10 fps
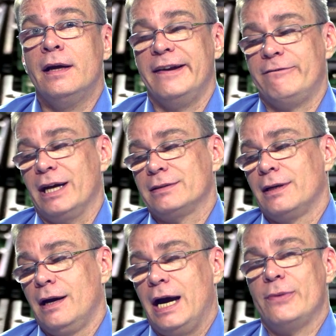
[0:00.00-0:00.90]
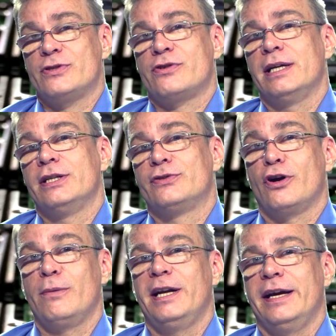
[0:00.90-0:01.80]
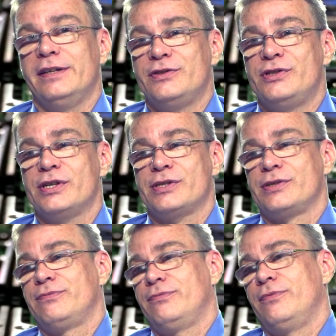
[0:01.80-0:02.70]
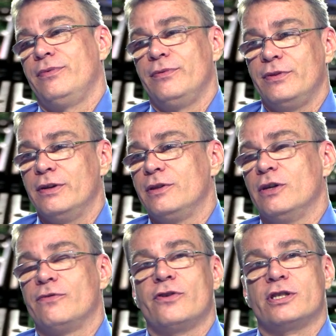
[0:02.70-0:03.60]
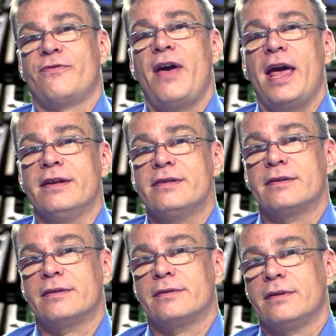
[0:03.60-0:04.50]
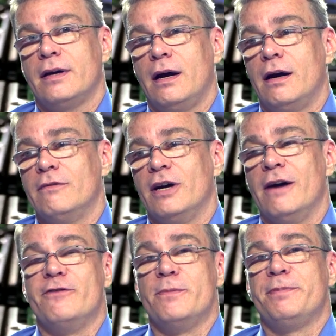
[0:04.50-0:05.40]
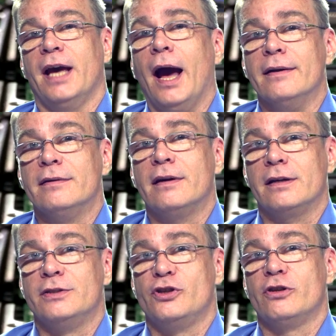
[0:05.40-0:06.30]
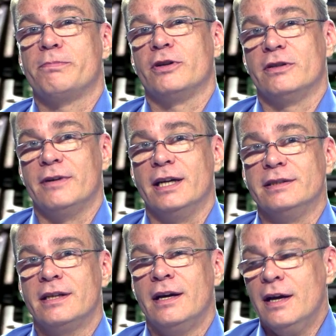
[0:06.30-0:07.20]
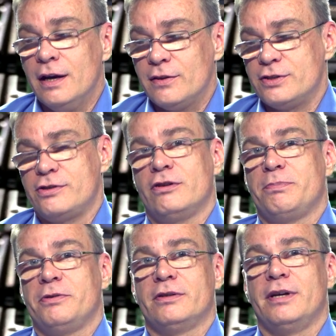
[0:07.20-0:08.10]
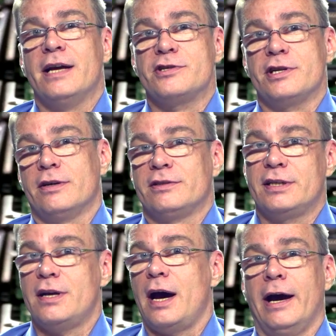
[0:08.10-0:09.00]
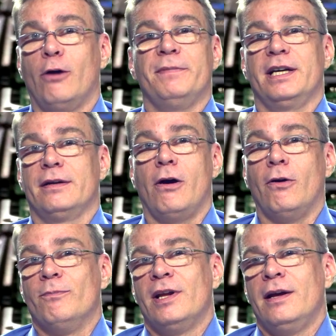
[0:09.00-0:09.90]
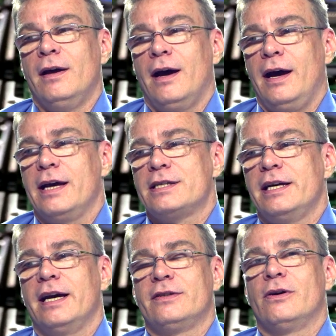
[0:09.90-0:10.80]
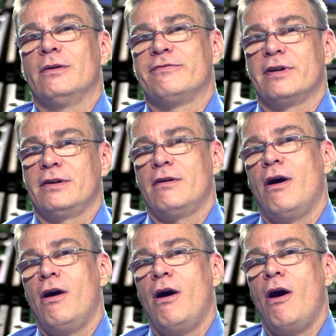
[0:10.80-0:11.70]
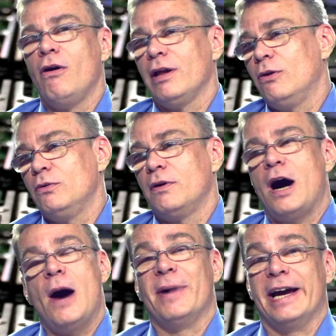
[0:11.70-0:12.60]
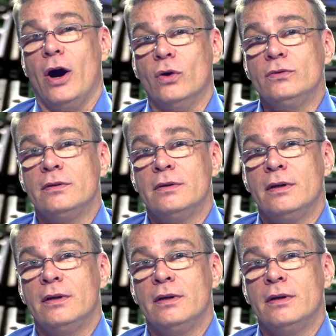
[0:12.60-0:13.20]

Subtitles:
In fact, I was trying to terminate just the first phase of a VPN on a Juniper device. The Juniper engineer did not help me at all. I actually had to go and figure it all out on my own,